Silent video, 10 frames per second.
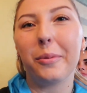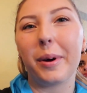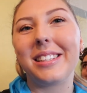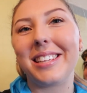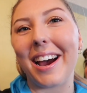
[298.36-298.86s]

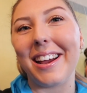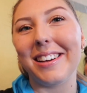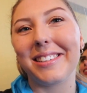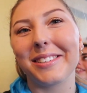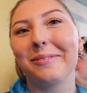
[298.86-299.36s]
We're
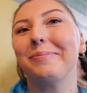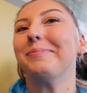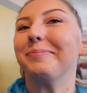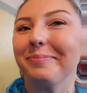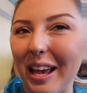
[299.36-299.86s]
tired
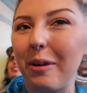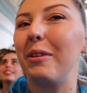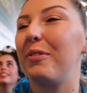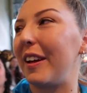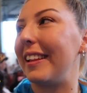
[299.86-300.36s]
and
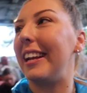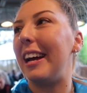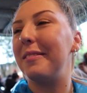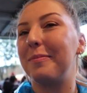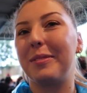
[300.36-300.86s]
we're feeling
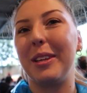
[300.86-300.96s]
it.